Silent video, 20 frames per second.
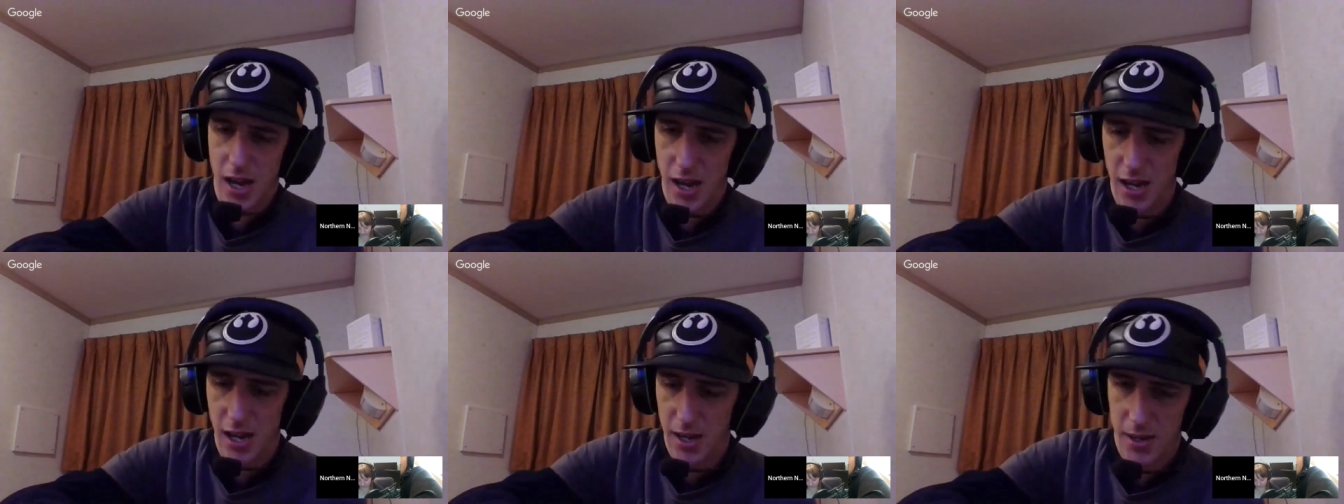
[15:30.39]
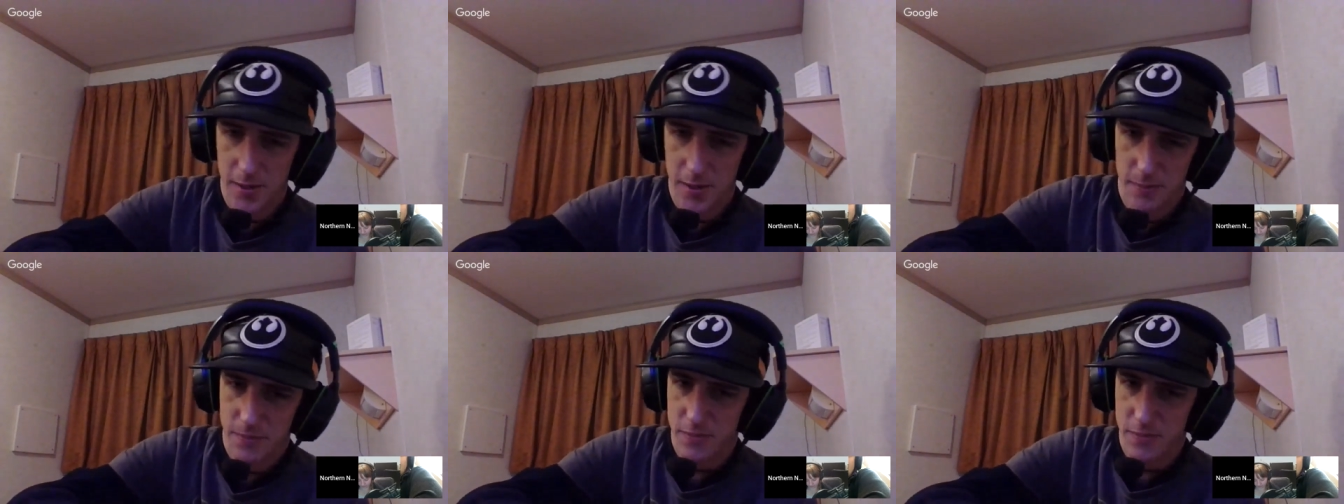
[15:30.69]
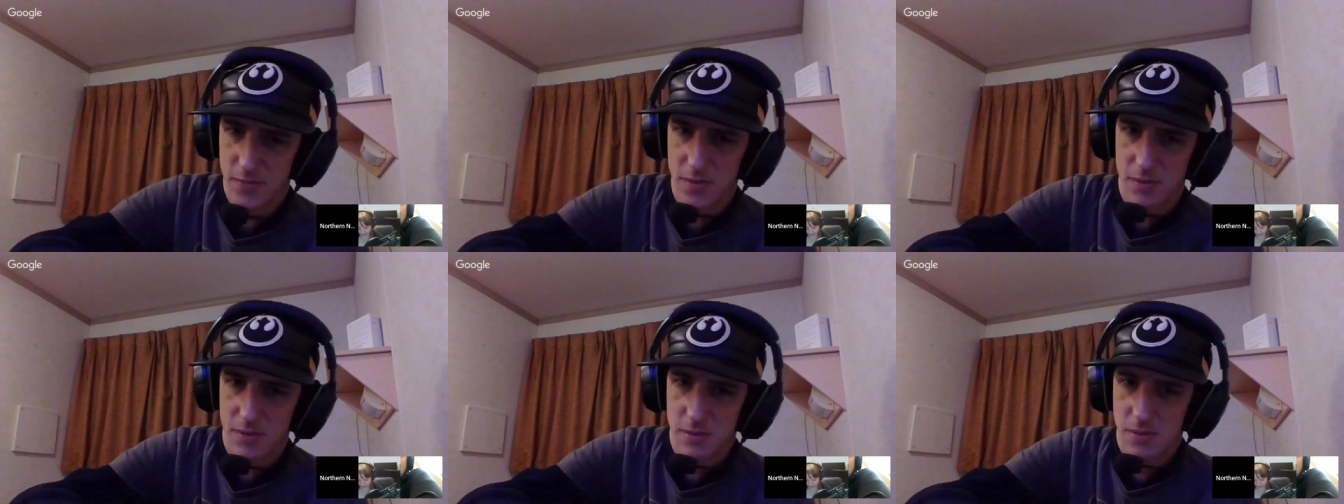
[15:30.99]
a
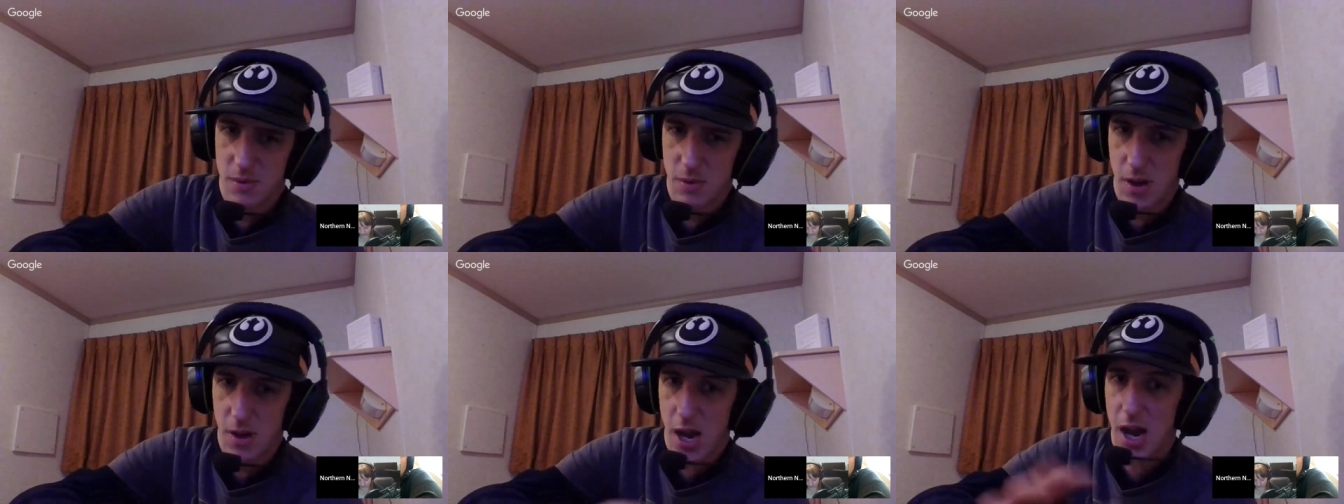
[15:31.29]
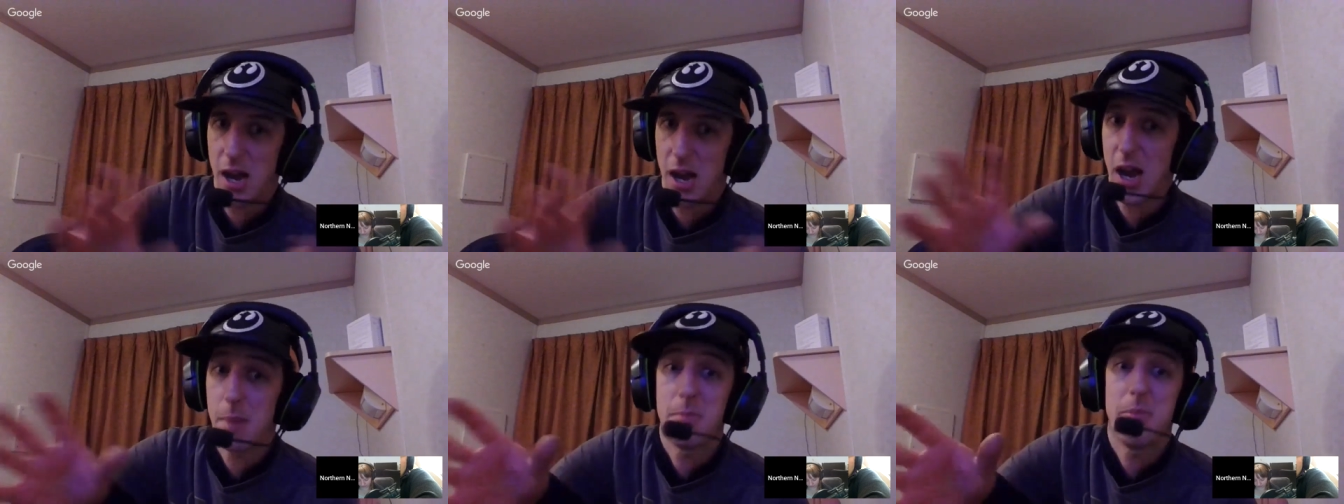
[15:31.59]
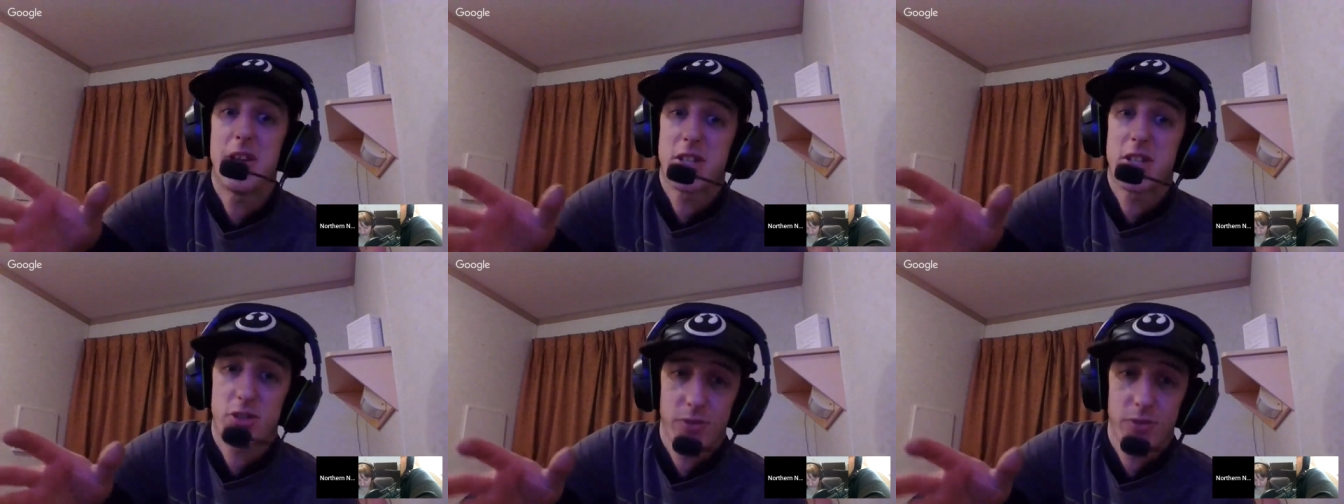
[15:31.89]

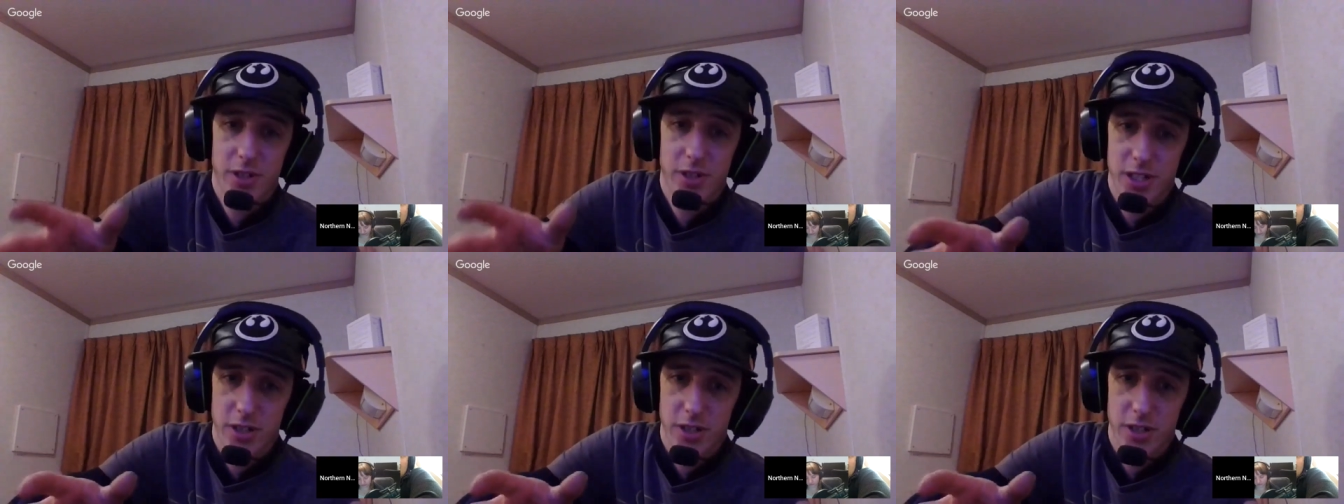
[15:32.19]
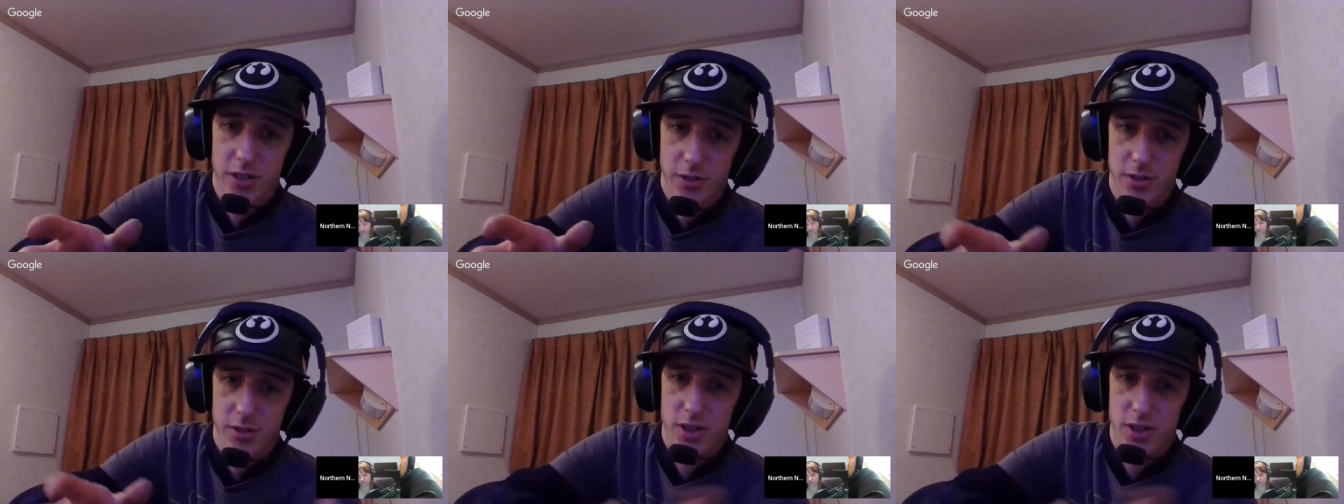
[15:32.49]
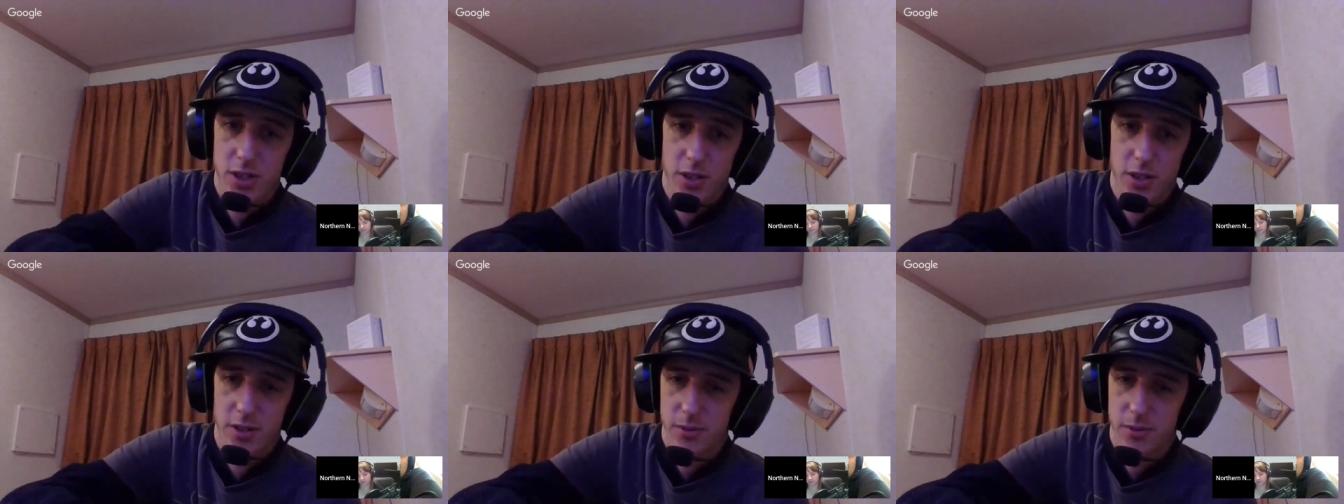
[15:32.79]
mystery to
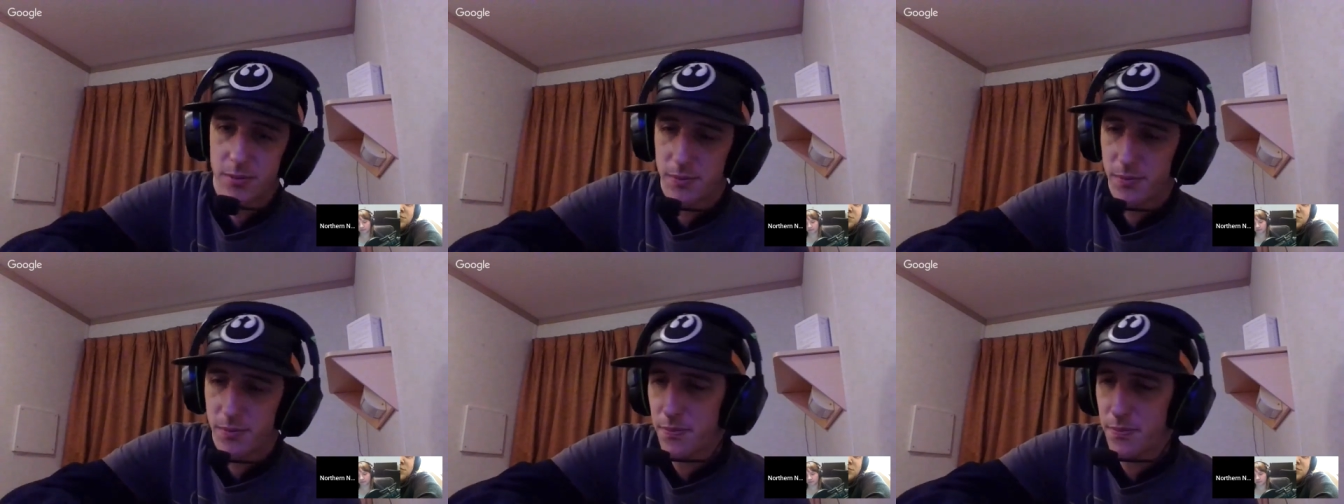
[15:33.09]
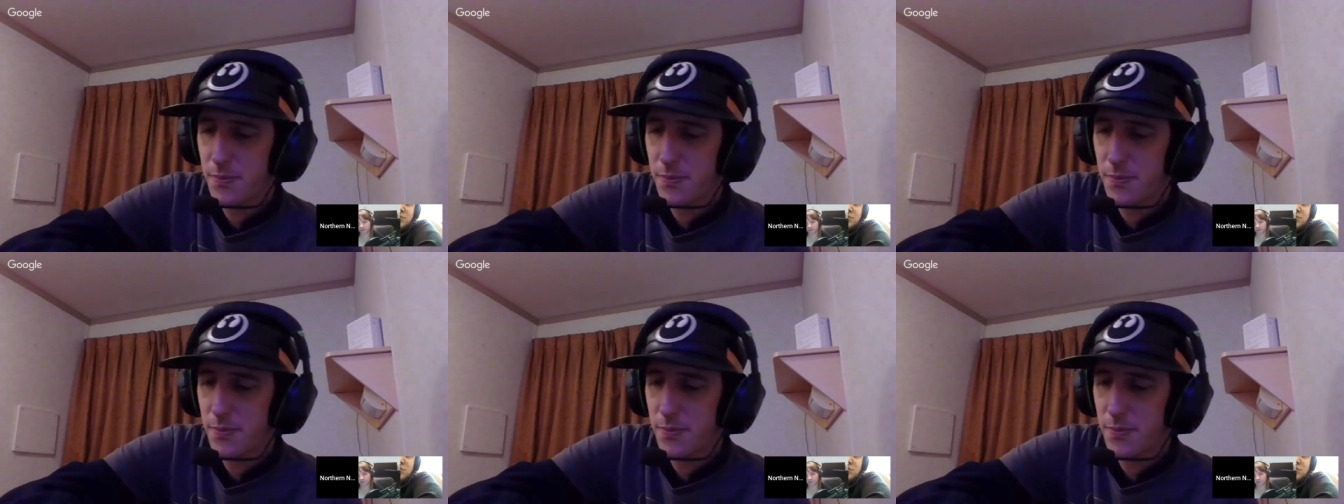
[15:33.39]
you.